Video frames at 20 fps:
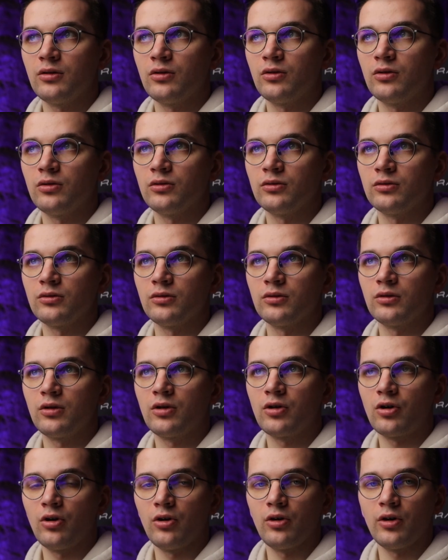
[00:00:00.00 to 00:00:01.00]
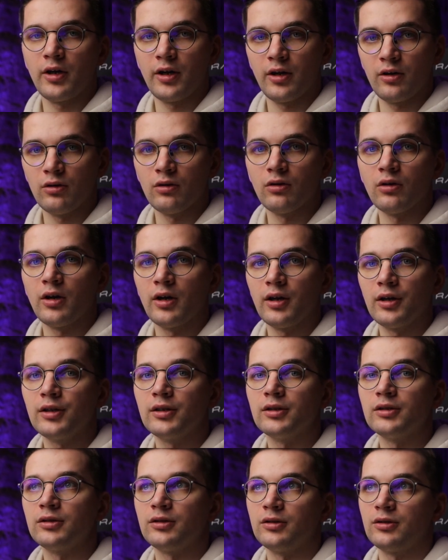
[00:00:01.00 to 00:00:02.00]
On Krockio
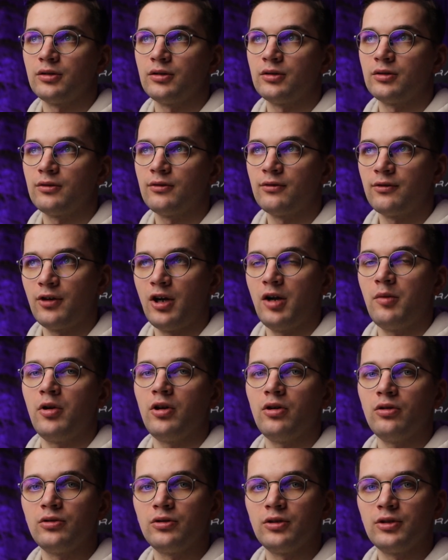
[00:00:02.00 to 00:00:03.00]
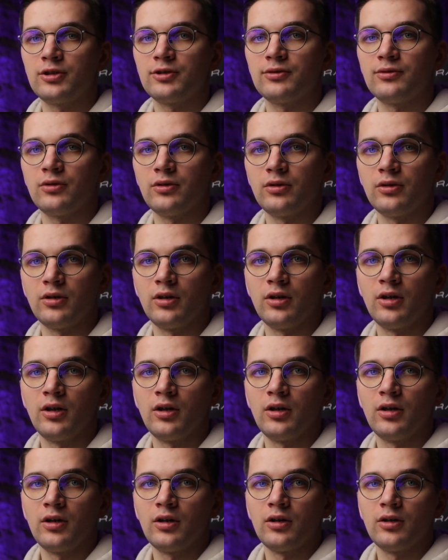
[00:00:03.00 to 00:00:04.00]
and Frame.io this will
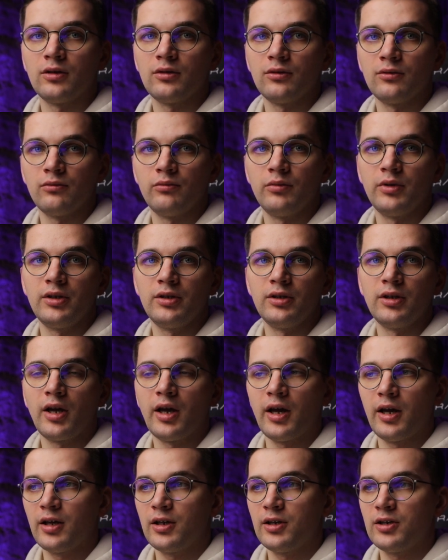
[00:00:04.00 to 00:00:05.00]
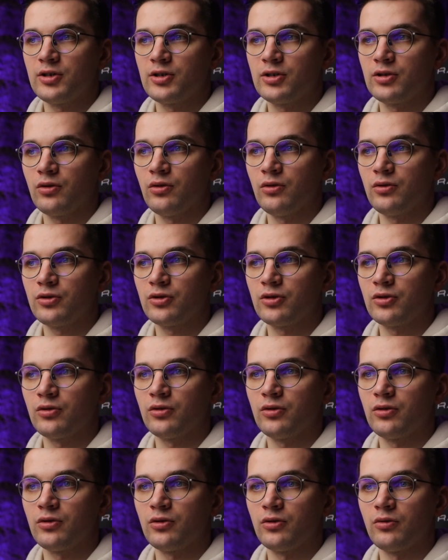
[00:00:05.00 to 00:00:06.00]
be the case
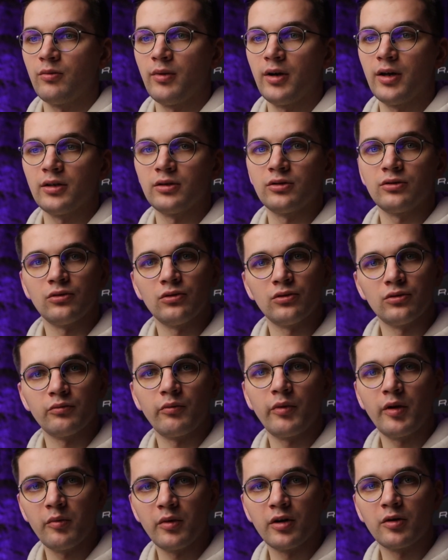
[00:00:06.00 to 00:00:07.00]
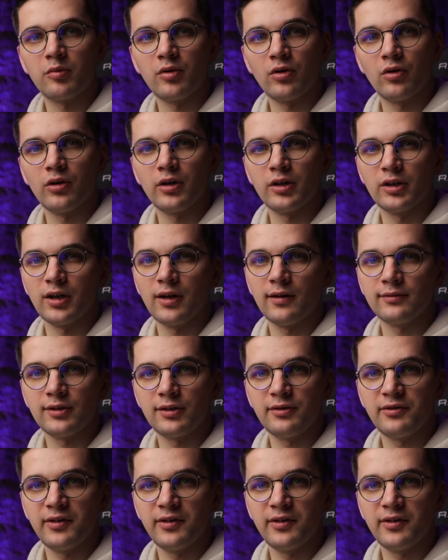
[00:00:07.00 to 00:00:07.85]
also, but on Premiere Pro and After